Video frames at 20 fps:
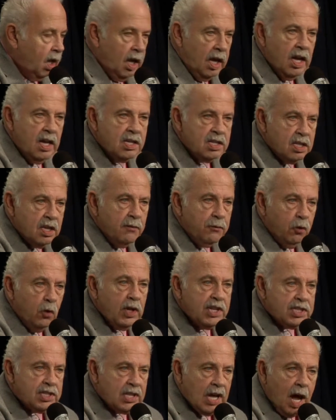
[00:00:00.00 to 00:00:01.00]
is if we
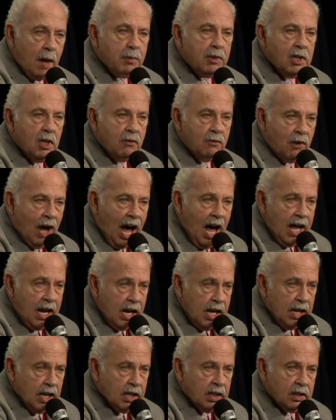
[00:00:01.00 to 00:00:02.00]
stop
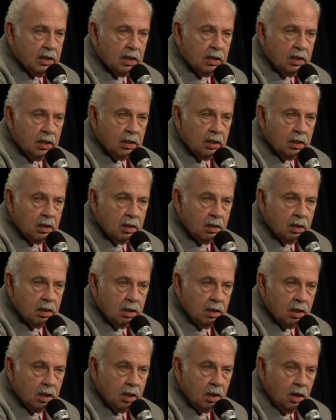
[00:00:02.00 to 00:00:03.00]
dividing it.
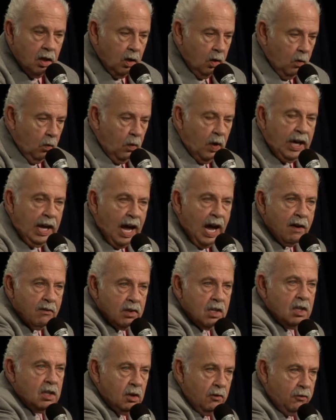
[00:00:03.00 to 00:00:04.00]
We have
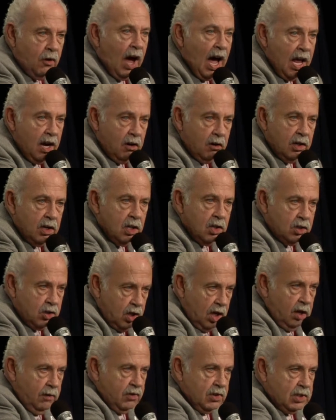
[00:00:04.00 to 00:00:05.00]
the
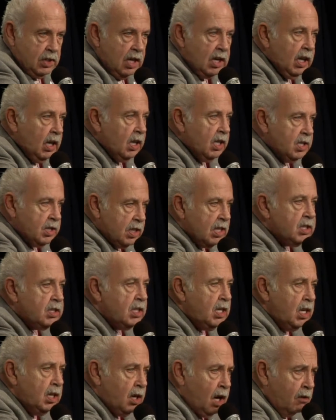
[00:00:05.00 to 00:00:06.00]
divider-in-chief sitting in
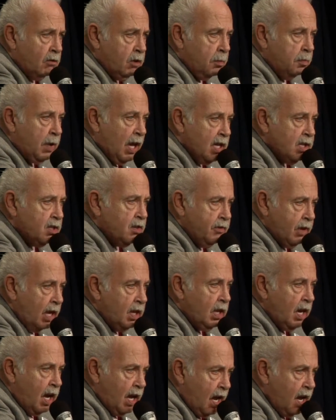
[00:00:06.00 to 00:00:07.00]
1600
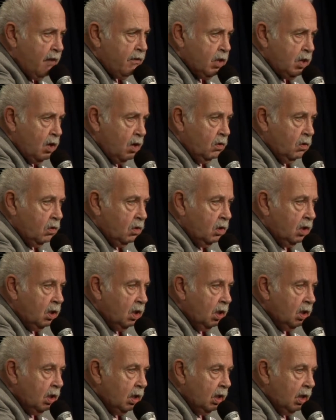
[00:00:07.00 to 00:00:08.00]
Pennsylvania Avenue,
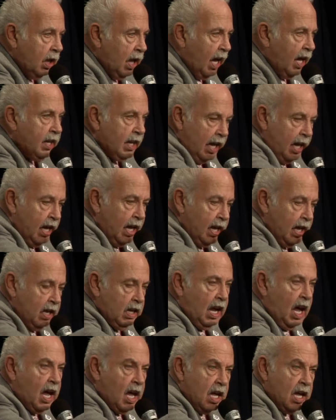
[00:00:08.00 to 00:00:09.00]
and
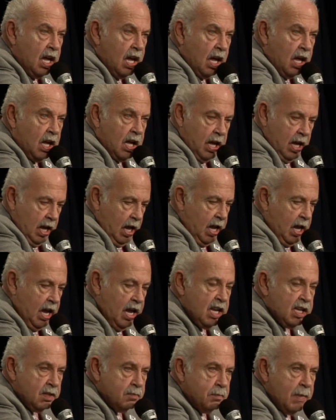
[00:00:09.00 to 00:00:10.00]

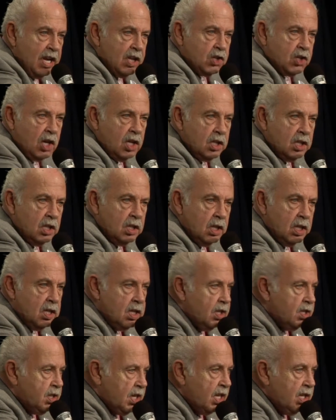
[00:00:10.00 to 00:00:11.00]
his mission
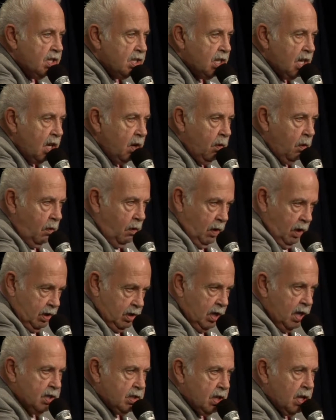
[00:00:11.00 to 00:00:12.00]
since
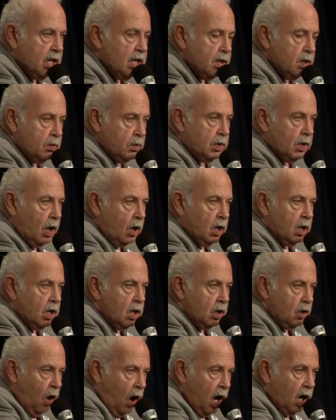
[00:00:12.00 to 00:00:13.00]
his
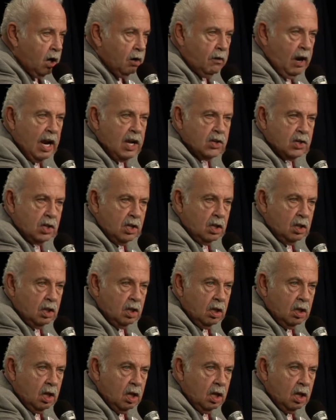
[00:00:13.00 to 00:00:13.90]
inauguration